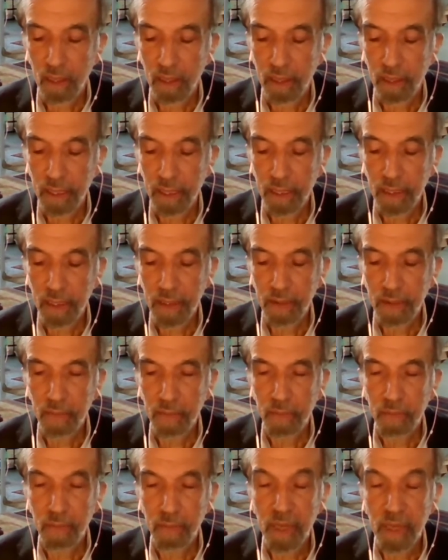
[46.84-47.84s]
the
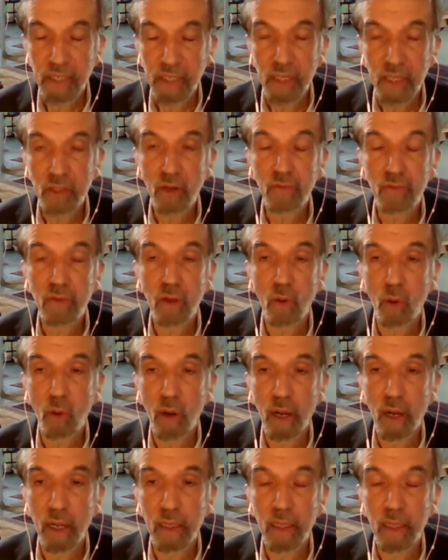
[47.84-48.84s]
message of the
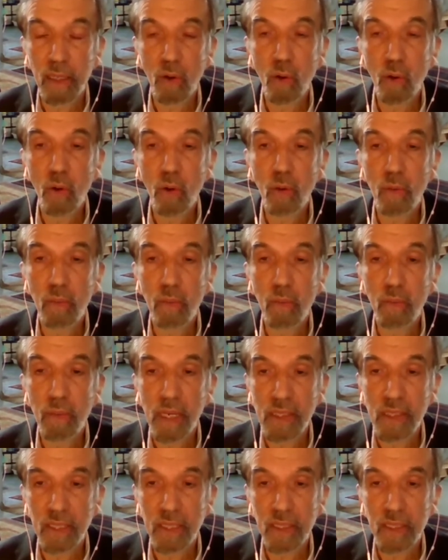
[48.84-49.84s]
Quran, the whole
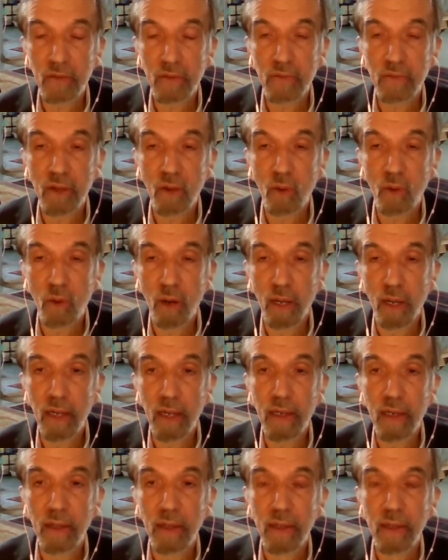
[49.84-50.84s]
message of the
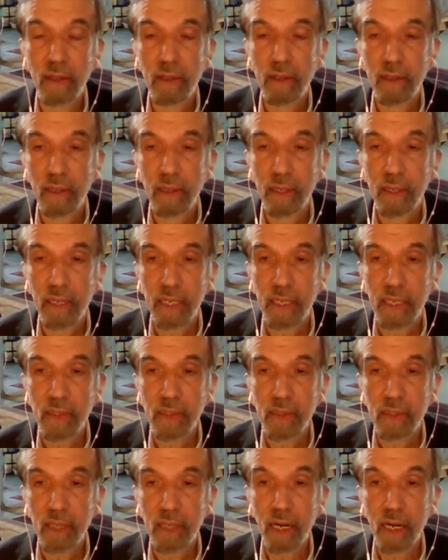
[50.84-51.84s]
Quran
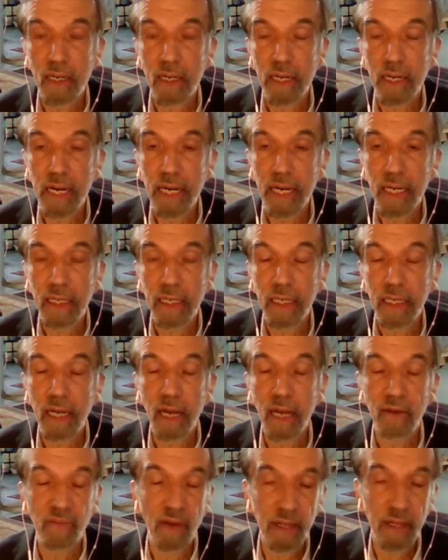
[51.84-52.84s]
is contained in
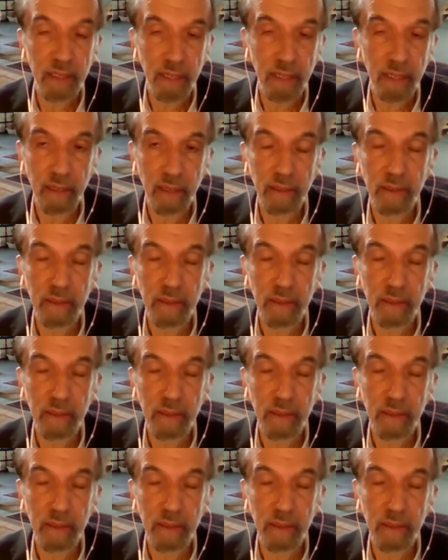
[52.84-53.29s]
Al-Fatiha.